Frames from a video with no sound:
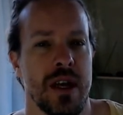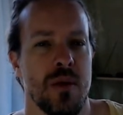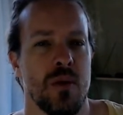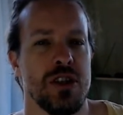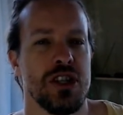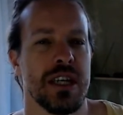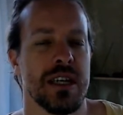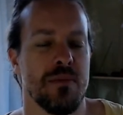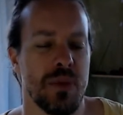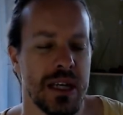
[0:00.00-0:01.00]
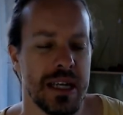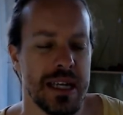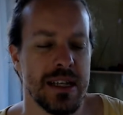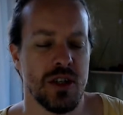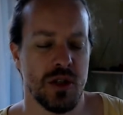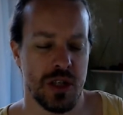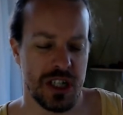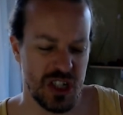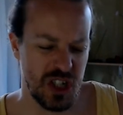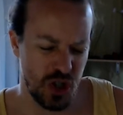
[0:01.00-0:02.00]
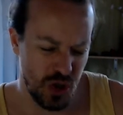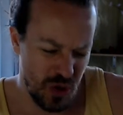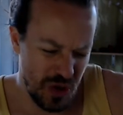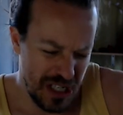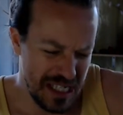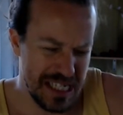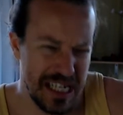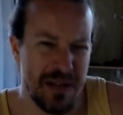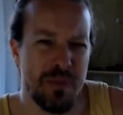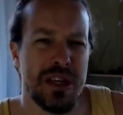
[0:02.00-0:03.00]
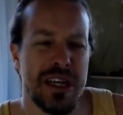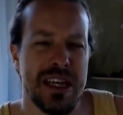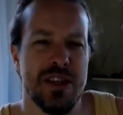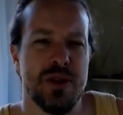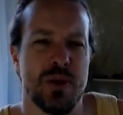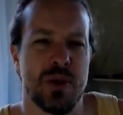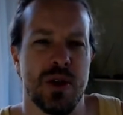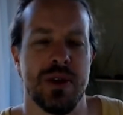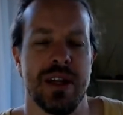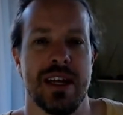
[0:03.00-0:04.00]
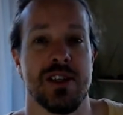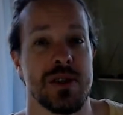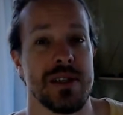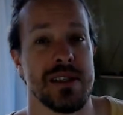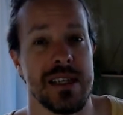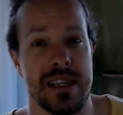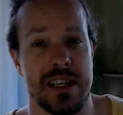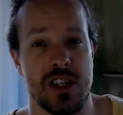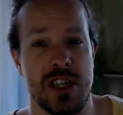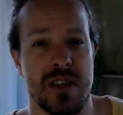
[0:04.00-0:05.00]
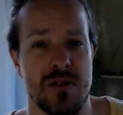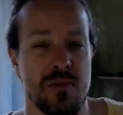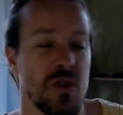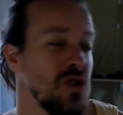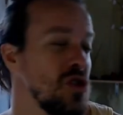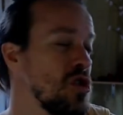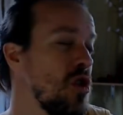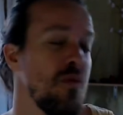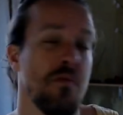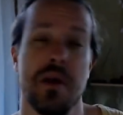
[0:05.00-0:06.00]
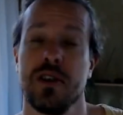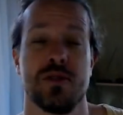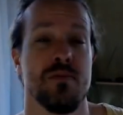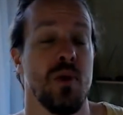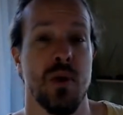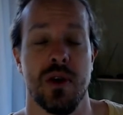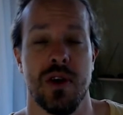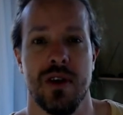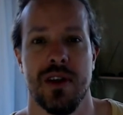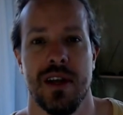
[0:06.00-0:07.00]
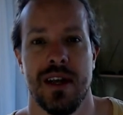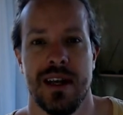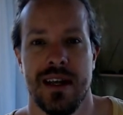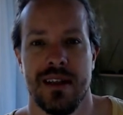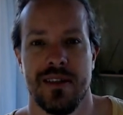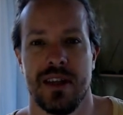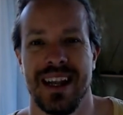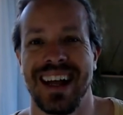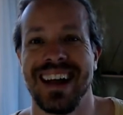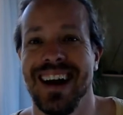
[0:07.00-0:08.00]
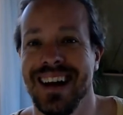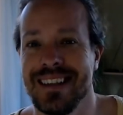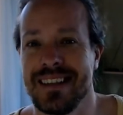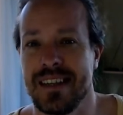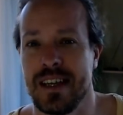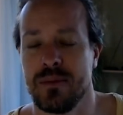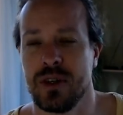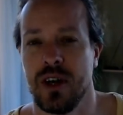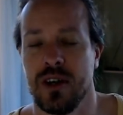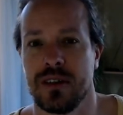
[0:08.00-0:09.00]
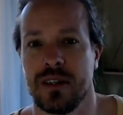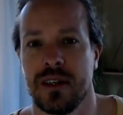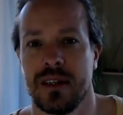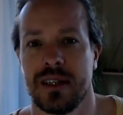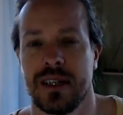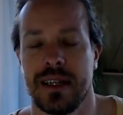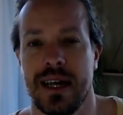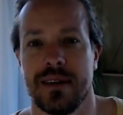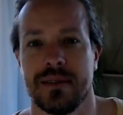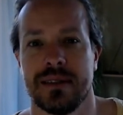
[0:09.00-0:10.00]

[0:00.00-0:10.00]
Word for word: when she can begin to look truly deeply into her own nature and see that she is so much more than that concept called cloud,